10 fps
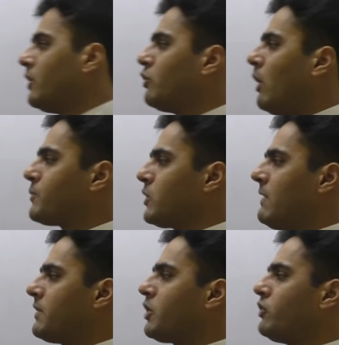So up to
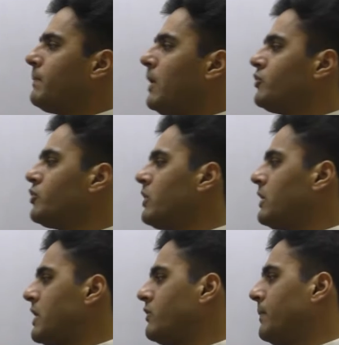11,000 pounds, you do
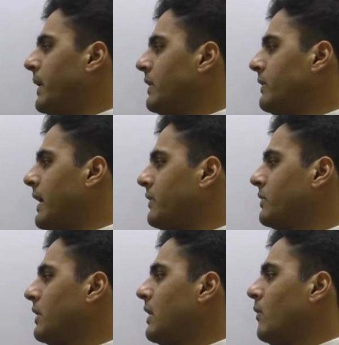not have to pay any
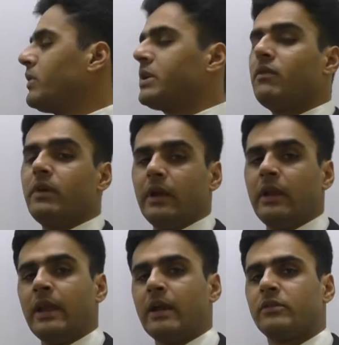tax. Whatever
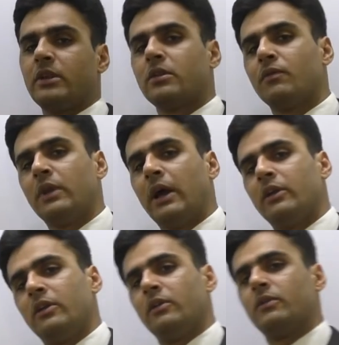in excess of that
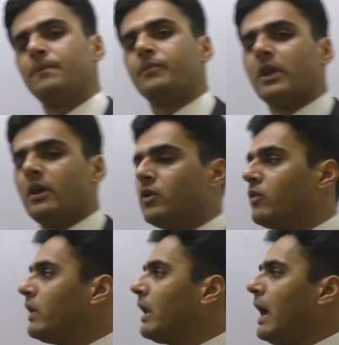it is, you
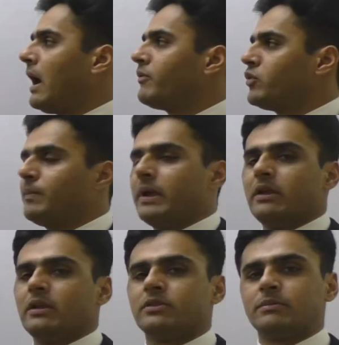will have to
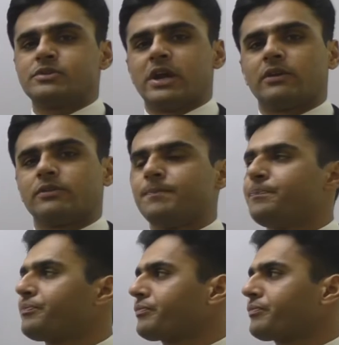pay some tax.